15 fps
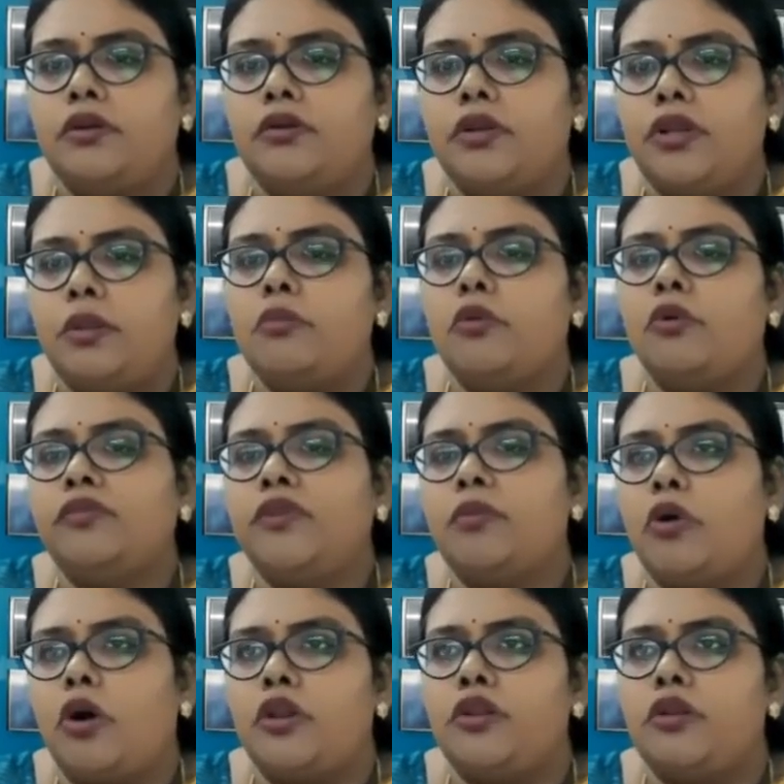To remove the
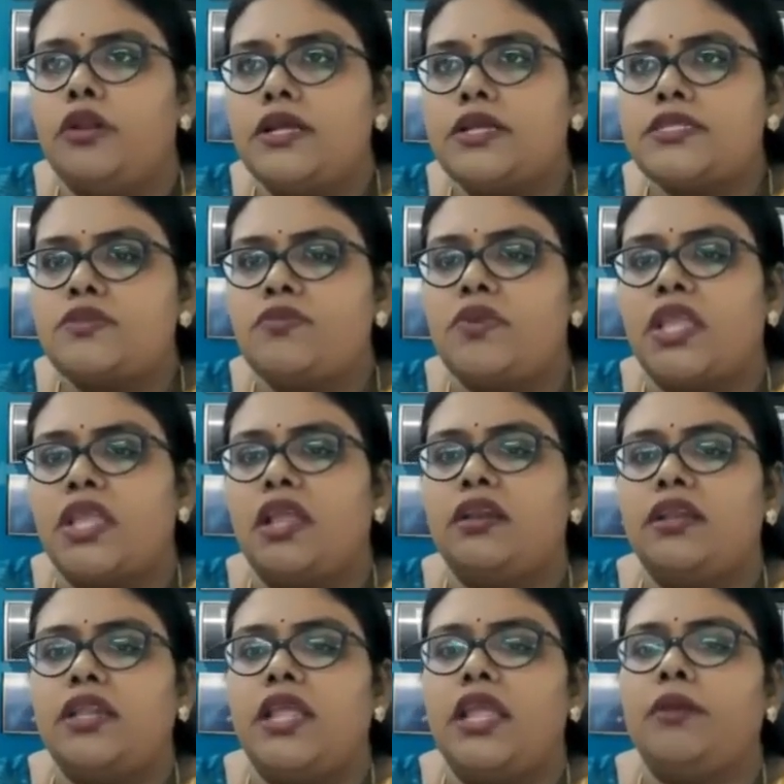modulus, we
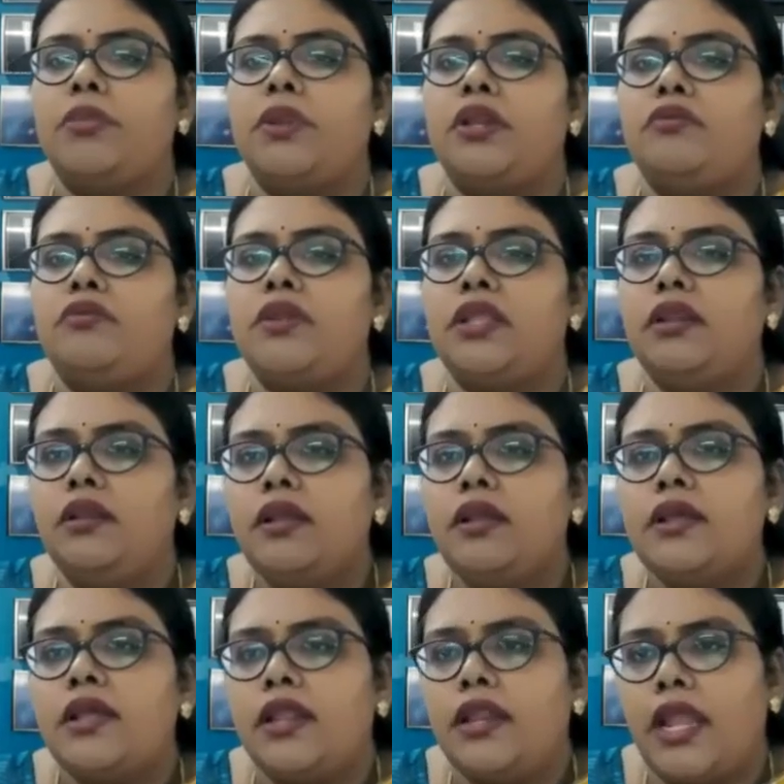can take between
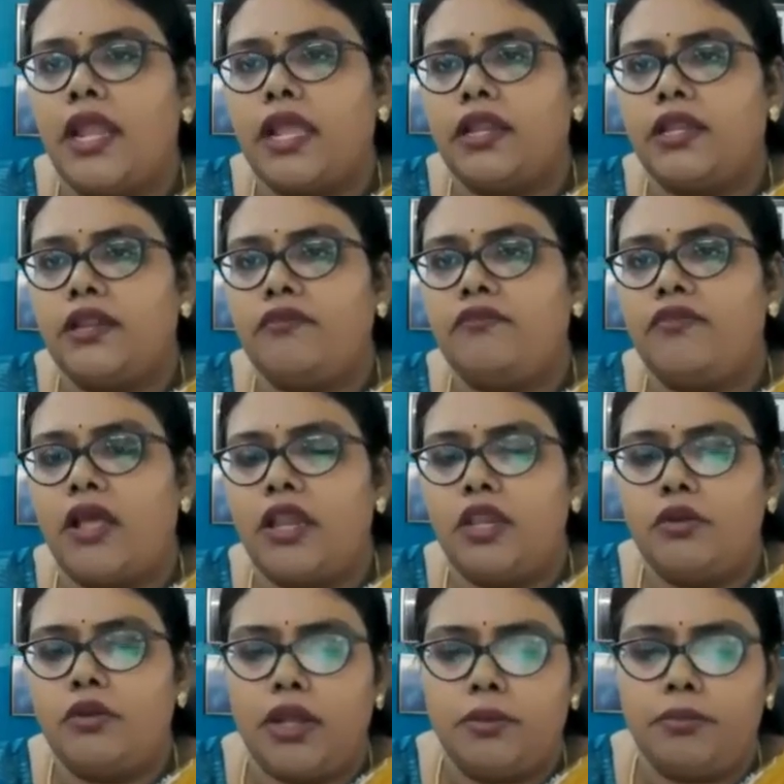negative
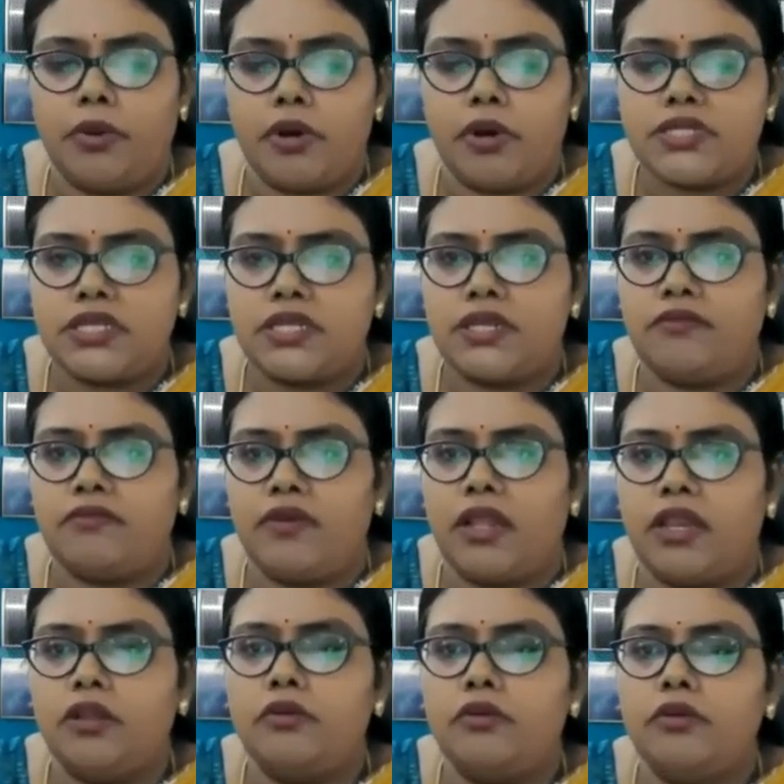value and positive
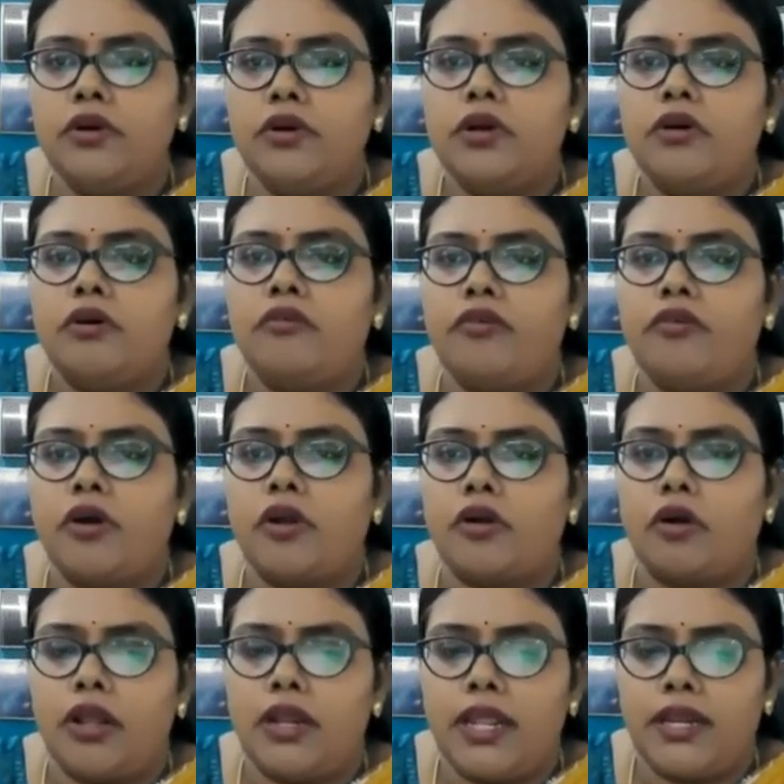value for
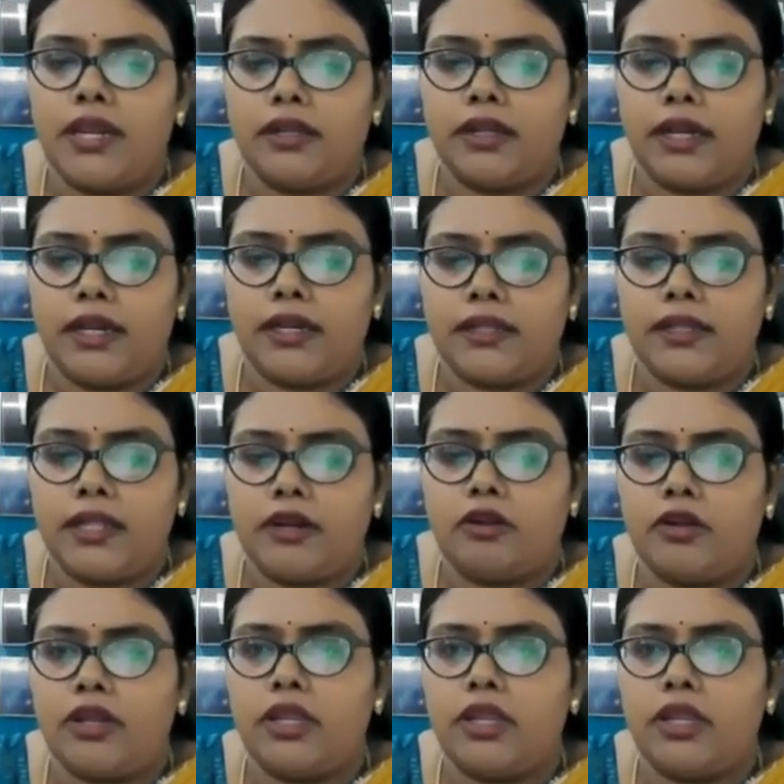all n greater than or